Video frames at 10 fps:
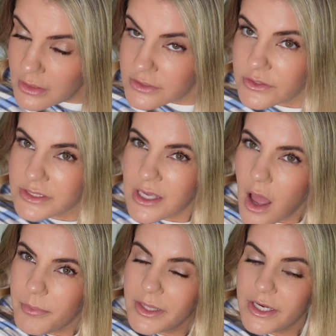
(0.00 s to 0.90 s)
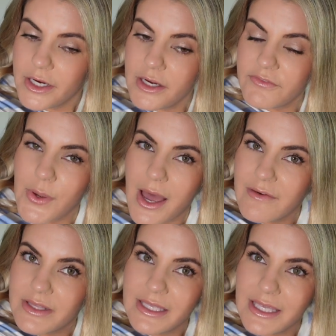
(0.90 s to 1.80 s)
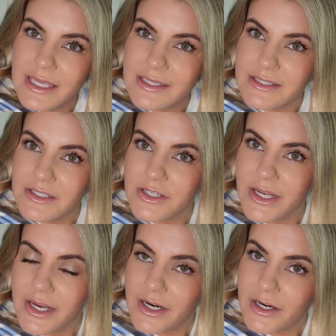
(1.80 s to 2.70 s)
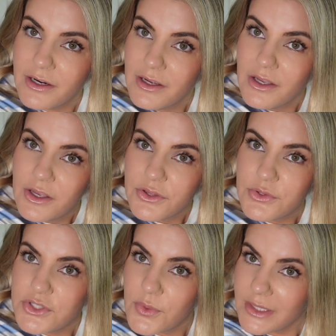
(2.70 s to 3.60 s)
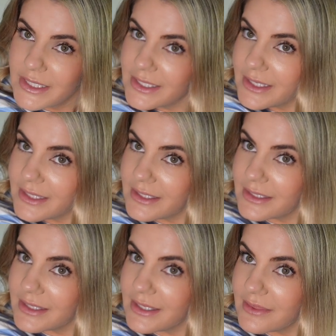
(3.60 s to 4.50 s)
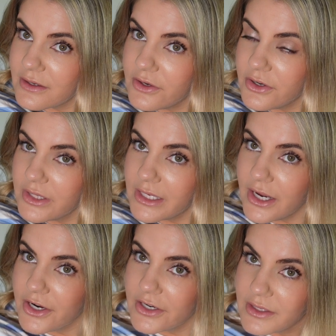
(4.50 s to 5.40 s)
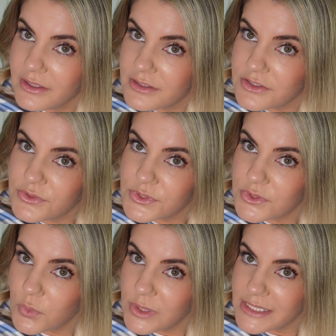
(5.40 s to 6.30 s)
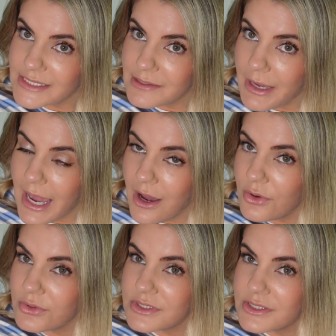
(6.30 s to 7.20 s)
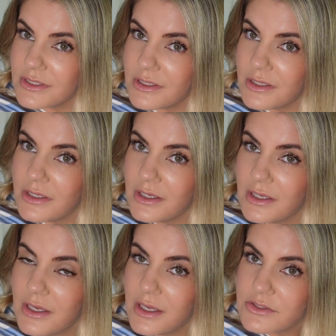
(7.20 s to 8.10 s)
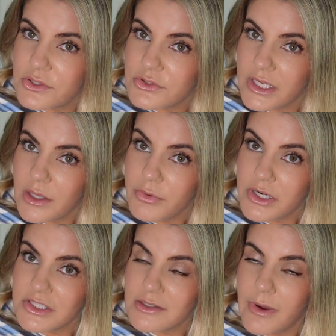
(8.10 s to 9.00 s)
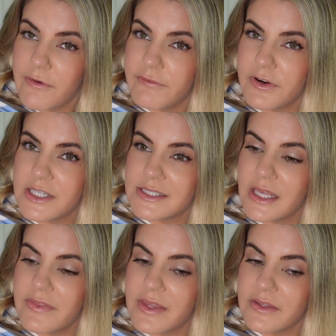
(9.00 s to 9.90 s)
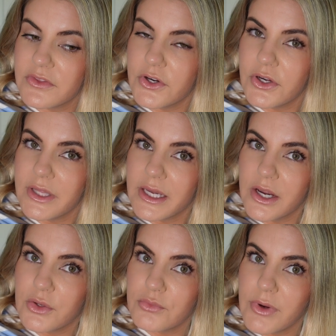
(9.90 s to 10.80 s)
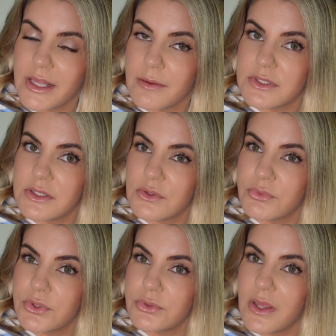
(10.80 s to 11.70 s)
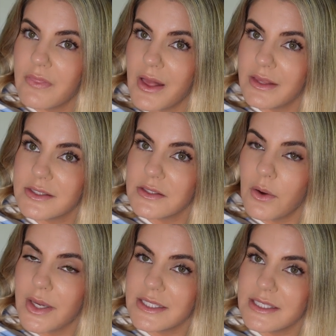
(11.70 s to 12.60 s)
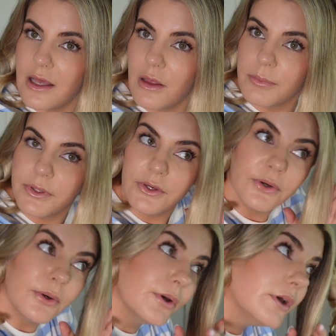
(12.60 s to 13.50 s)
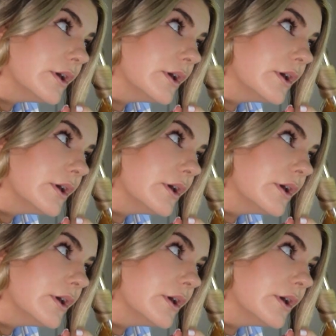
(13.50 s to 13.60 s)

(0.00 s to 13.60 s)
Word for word: So the top layer, if you have any kinks in your hair, you do want to kind of get the curling iron to squeeze them out. So try to brush them out first and then get the curling iron right up to the root. And that is going to help you